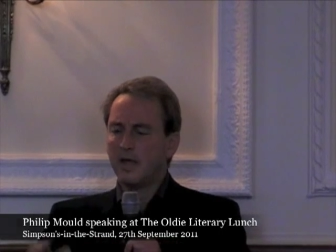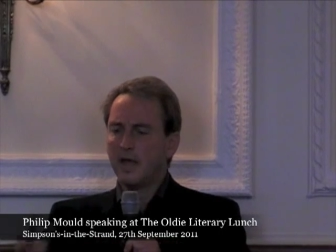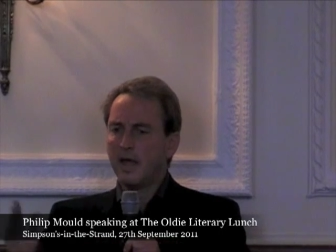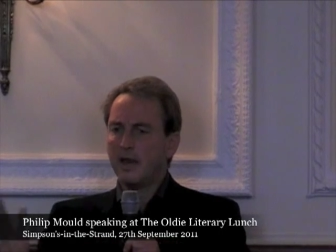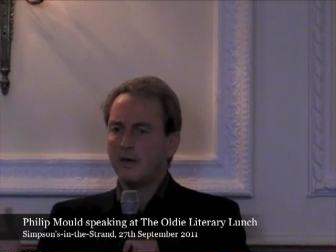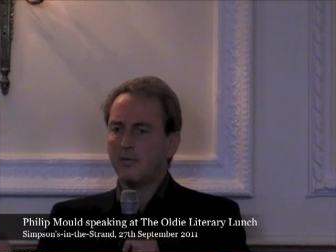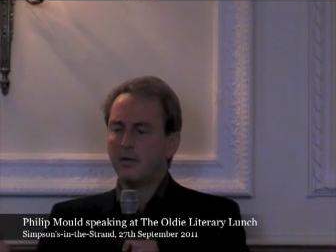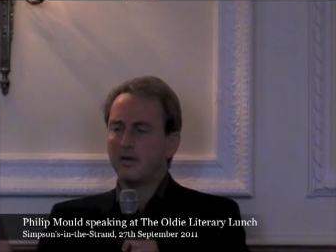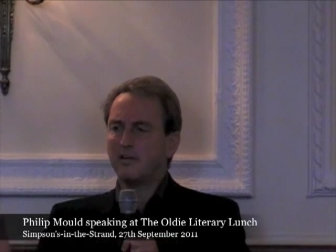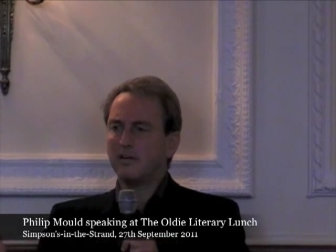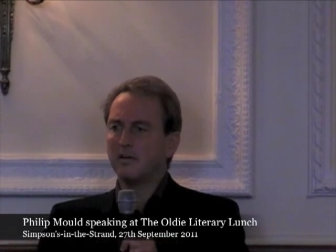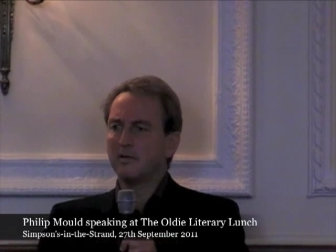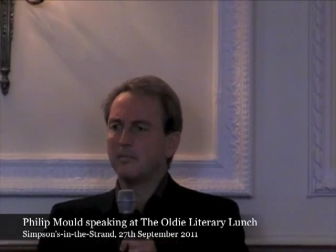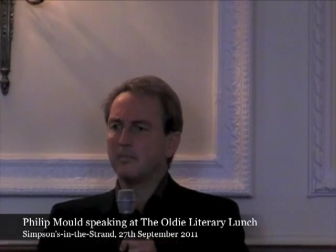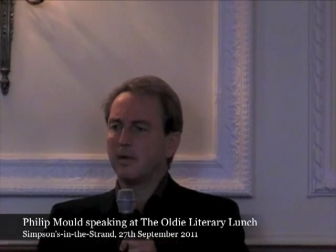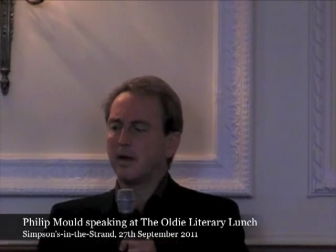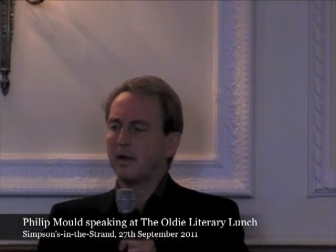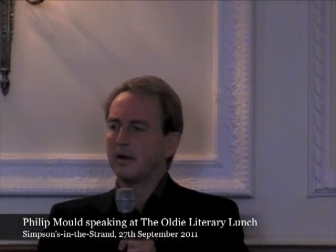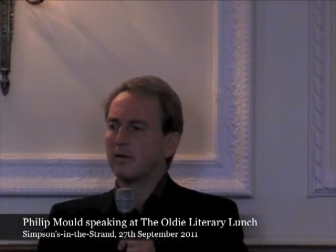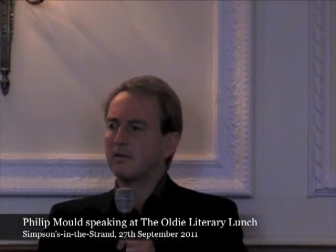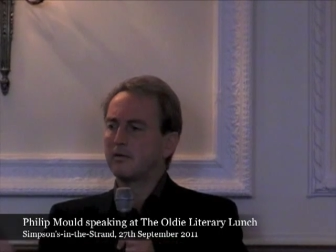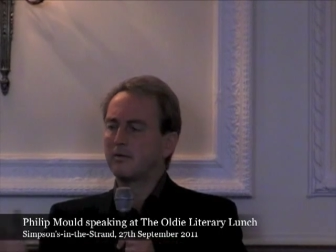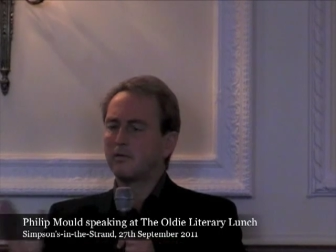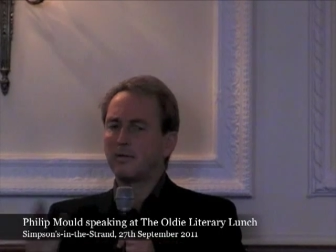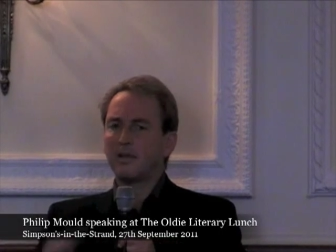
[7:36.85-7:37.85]
Anyway, it didn't
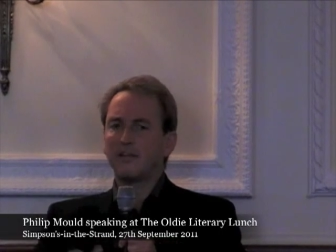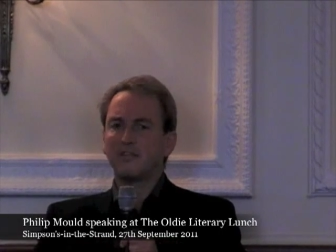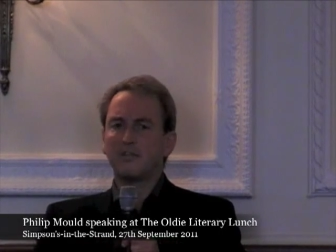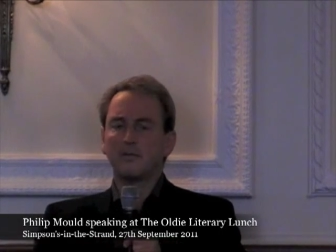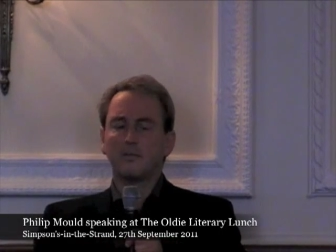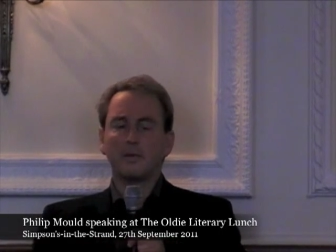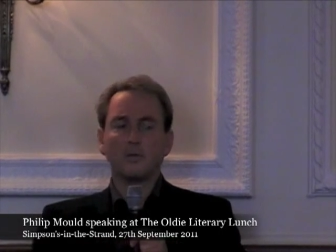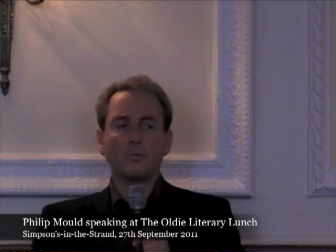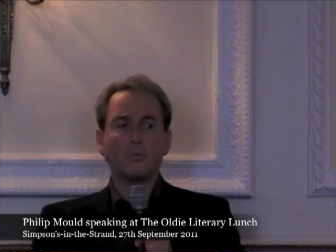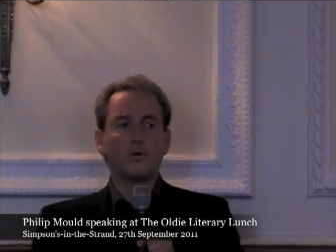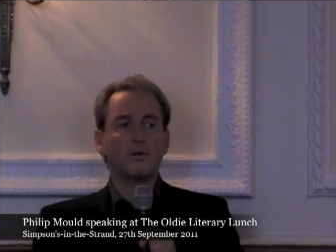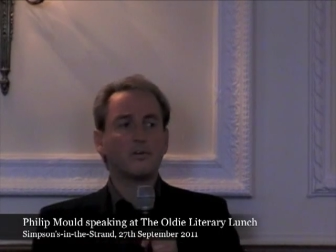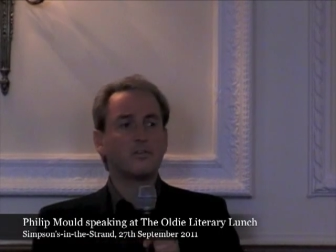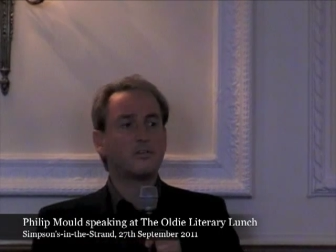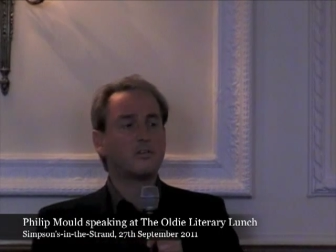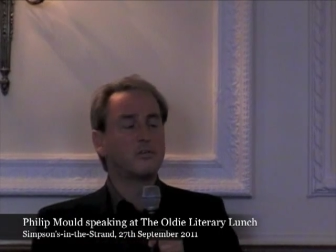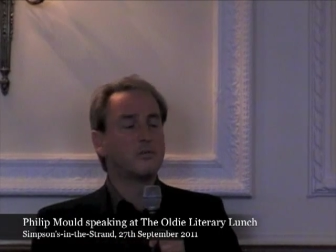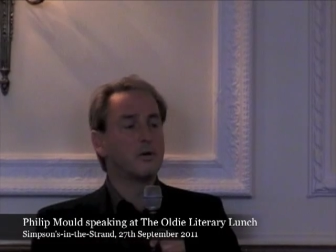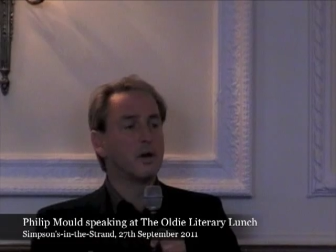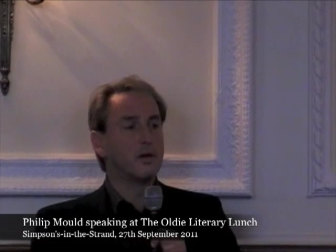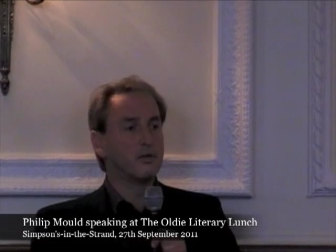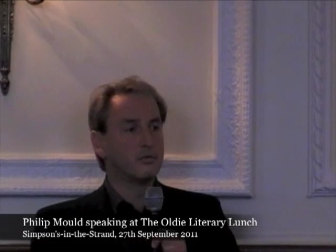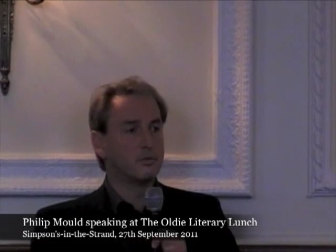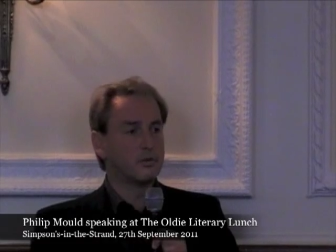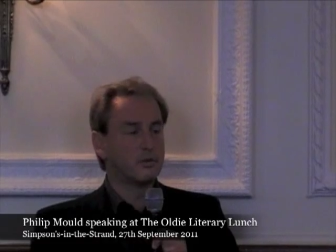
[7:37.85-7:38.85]
matter. It was one to
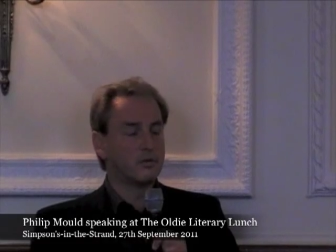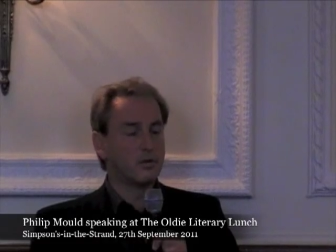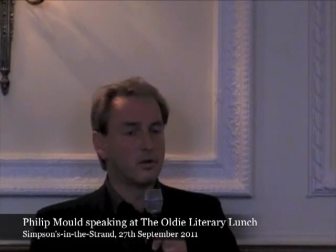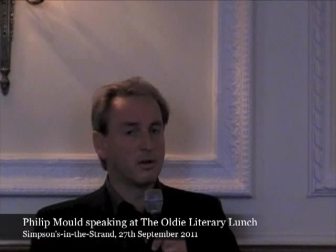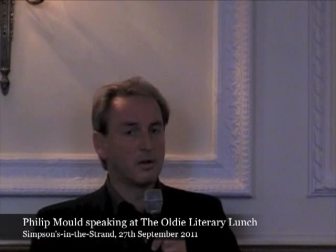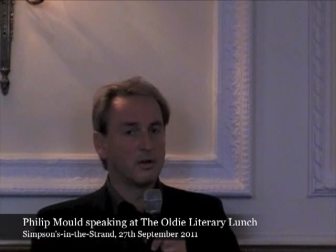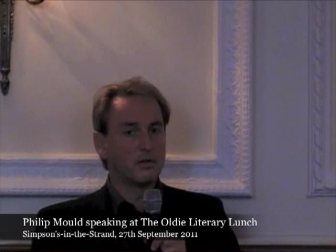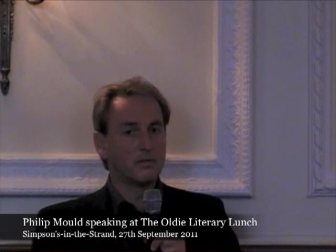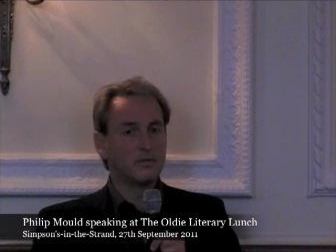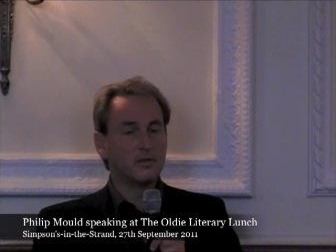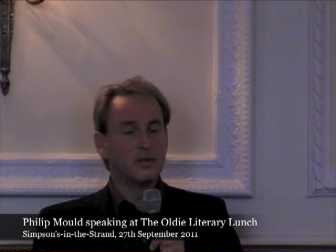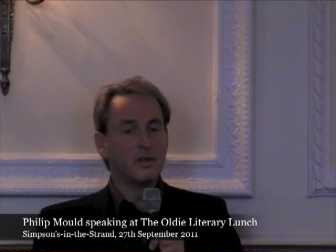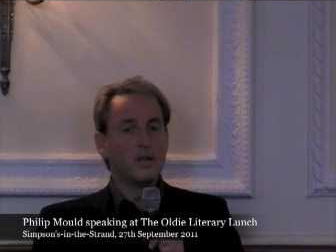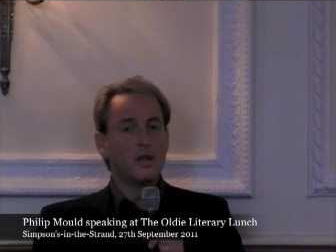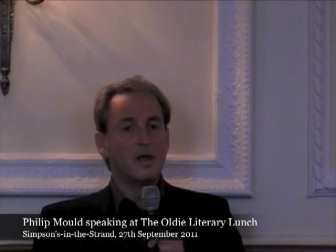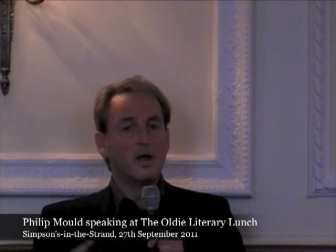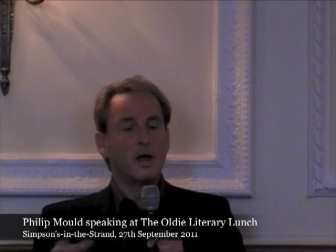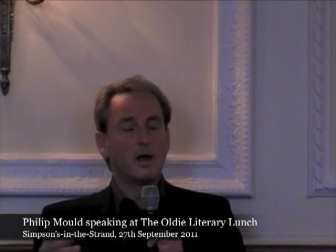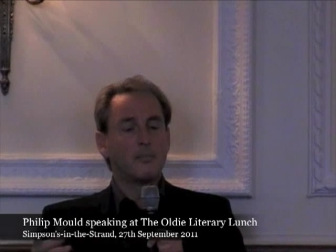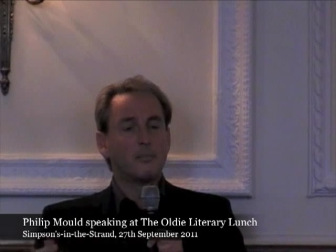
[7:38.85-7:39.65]
two hundred dollars.